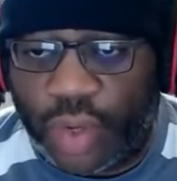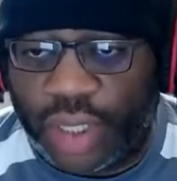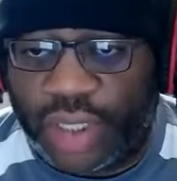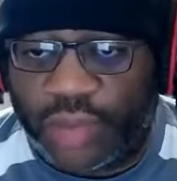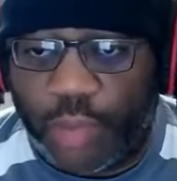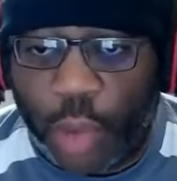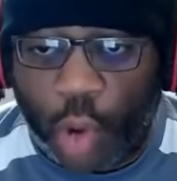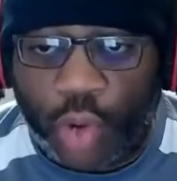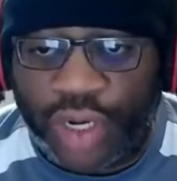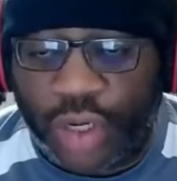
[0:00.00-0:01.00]
this
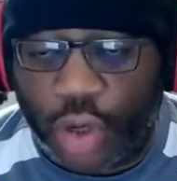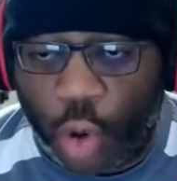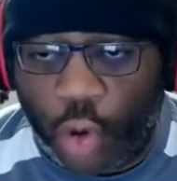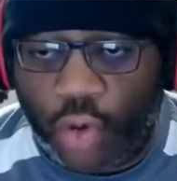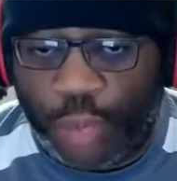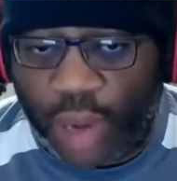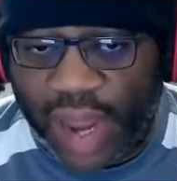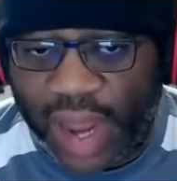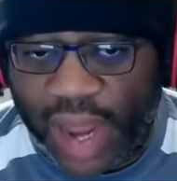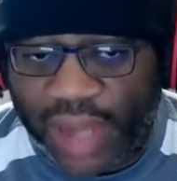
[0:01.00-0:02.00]
molded gold
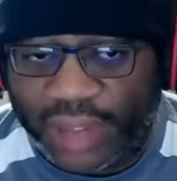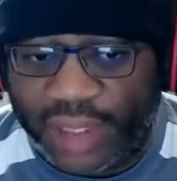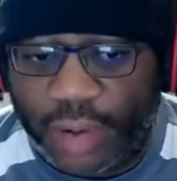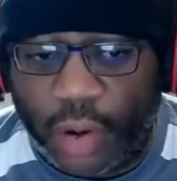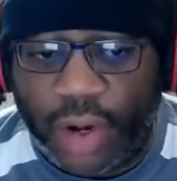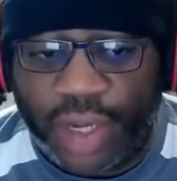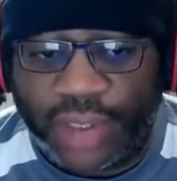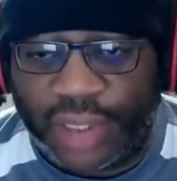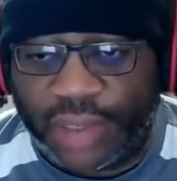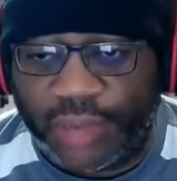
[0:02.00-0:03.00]
plastic, or is
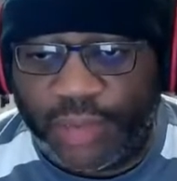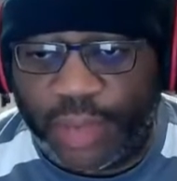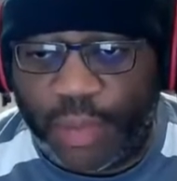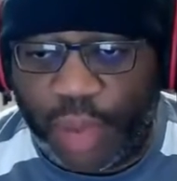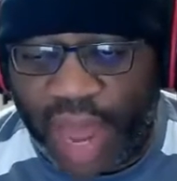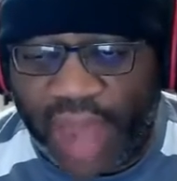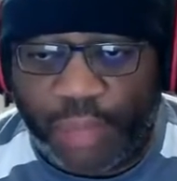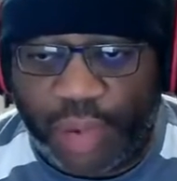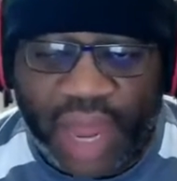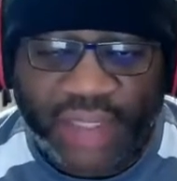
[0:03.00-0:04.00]
this
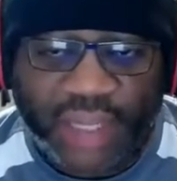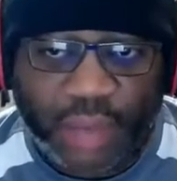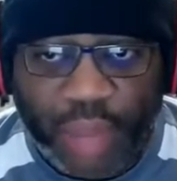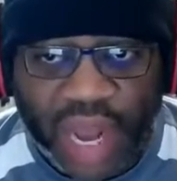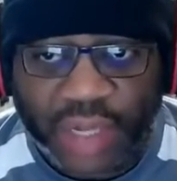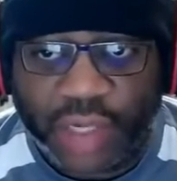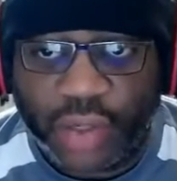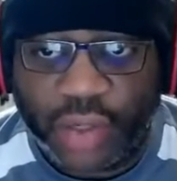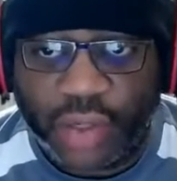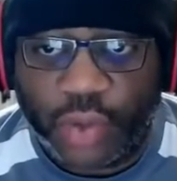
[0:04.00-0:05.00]
black plastic
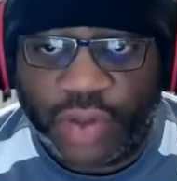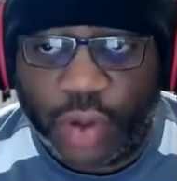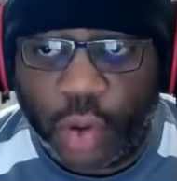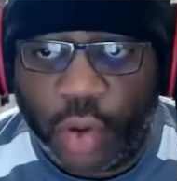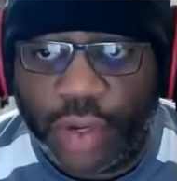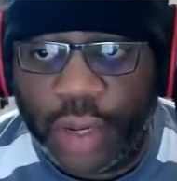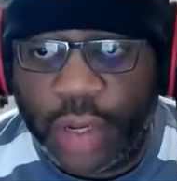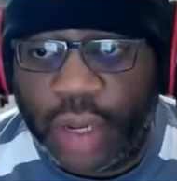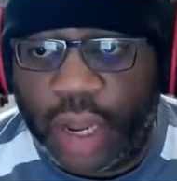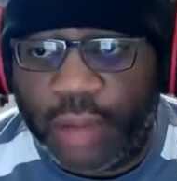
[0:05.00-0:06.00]
painted with gold?
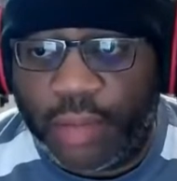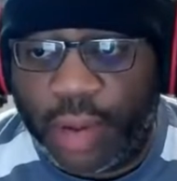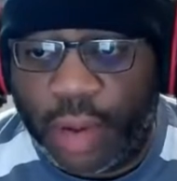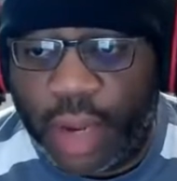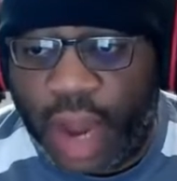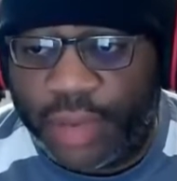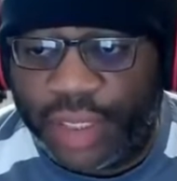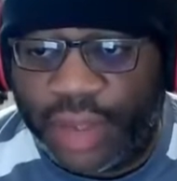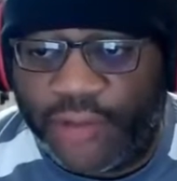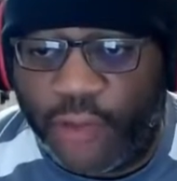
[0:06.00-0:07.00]

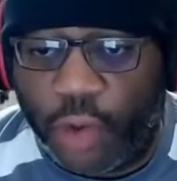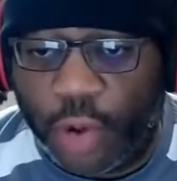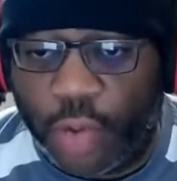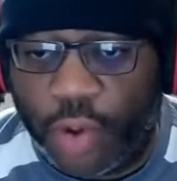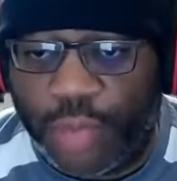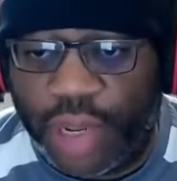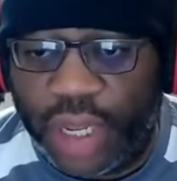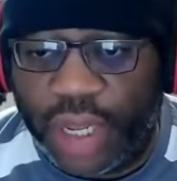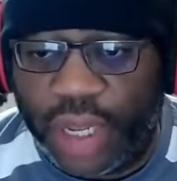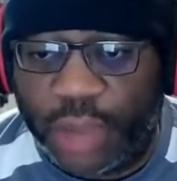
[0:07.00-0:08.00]
Obviously, the former would
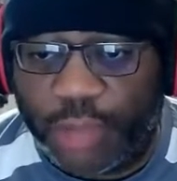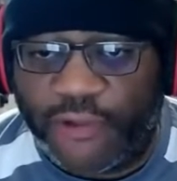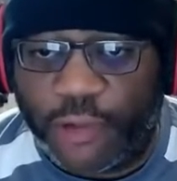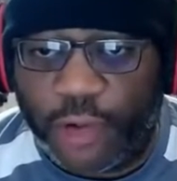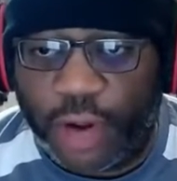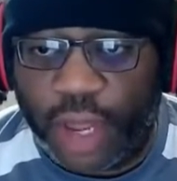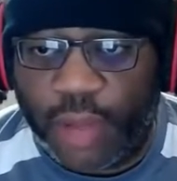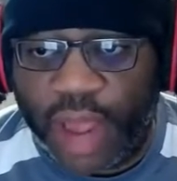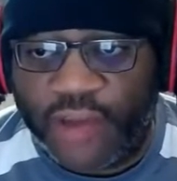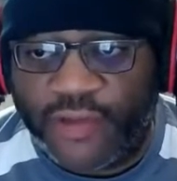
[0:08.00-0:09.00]
be the preferred
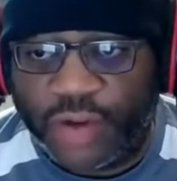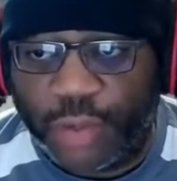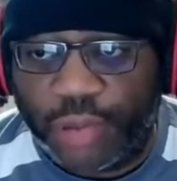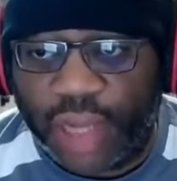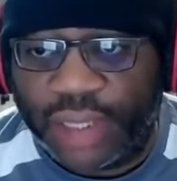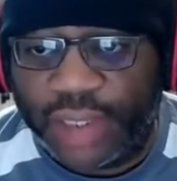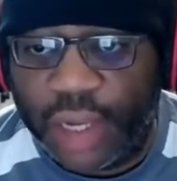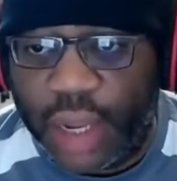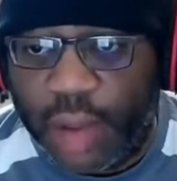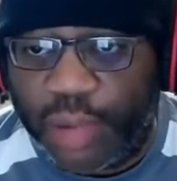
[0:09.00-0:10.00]
manufacturing process.
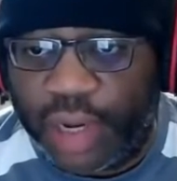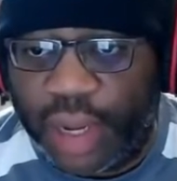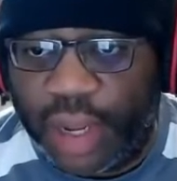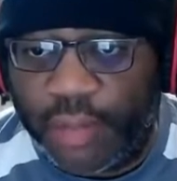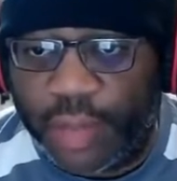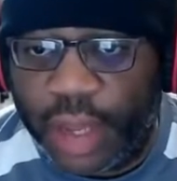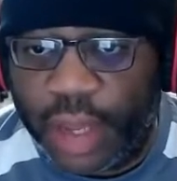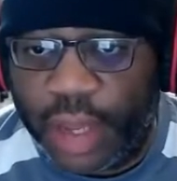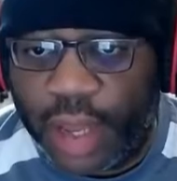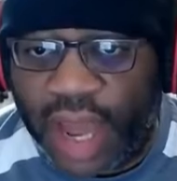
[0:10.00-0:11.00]
But
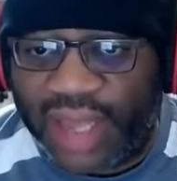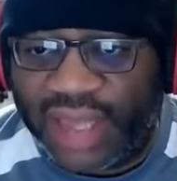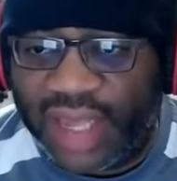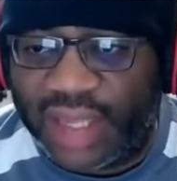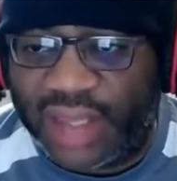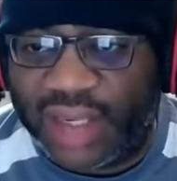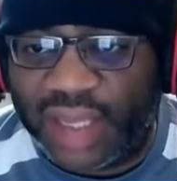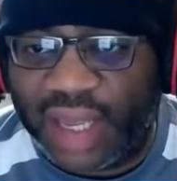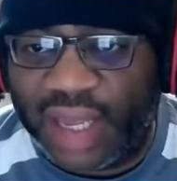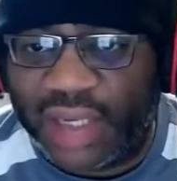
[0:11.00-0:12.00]
I think this
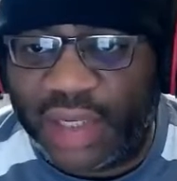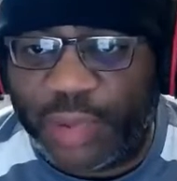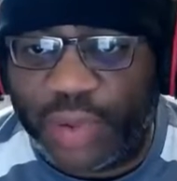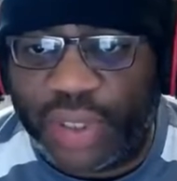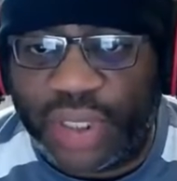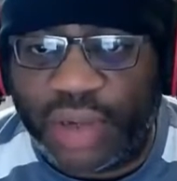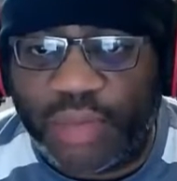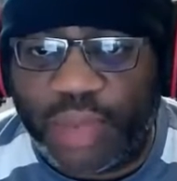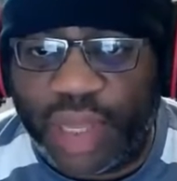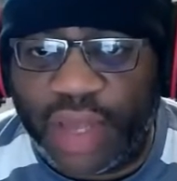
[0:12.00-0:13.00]
thing is supposed
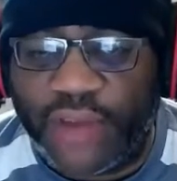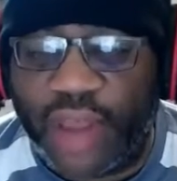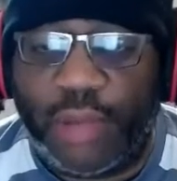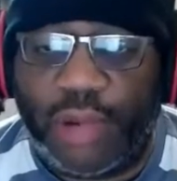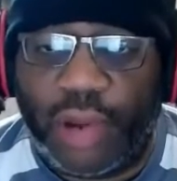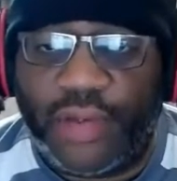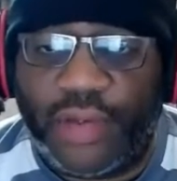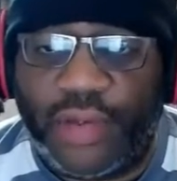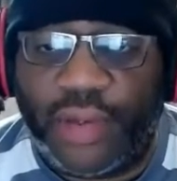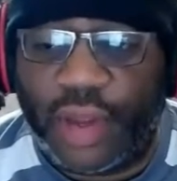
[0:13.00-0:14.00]
to be available
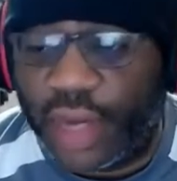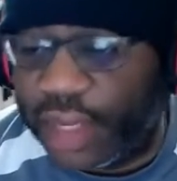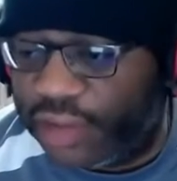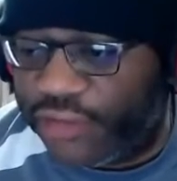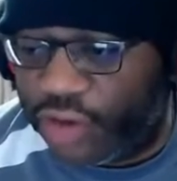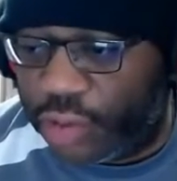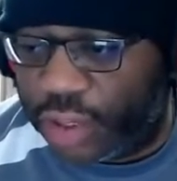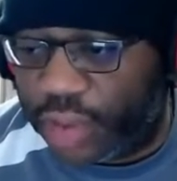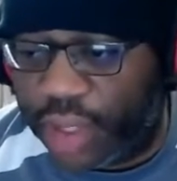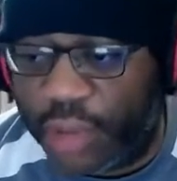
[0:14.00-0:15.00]
on the 9th of June,
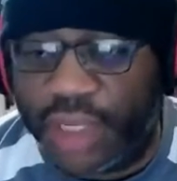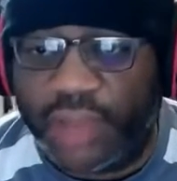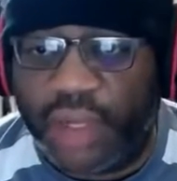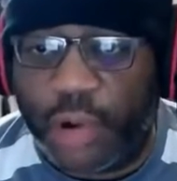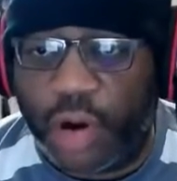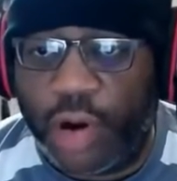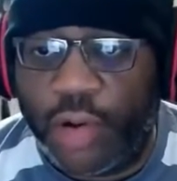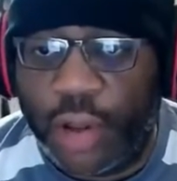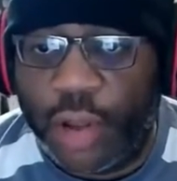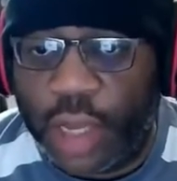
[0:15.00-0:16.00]
so it comes out
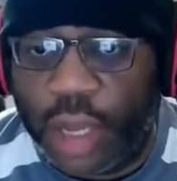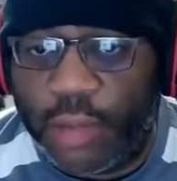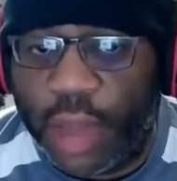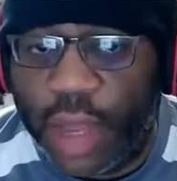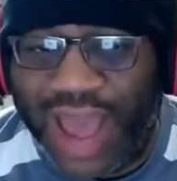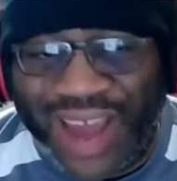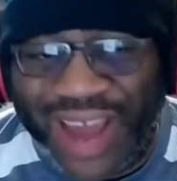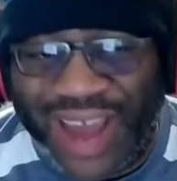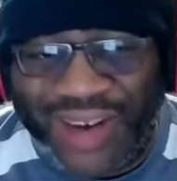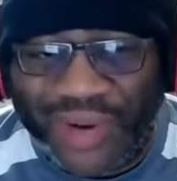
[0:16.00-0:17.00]
tomorrow. I
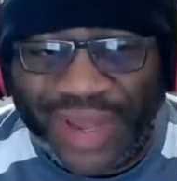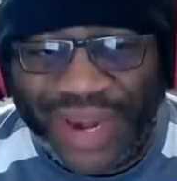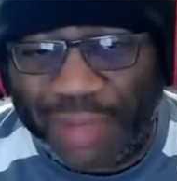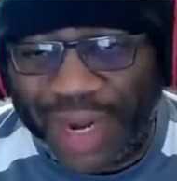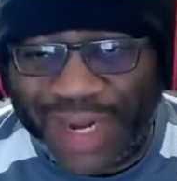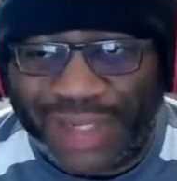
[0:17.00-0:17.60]
don't know that anybody needs to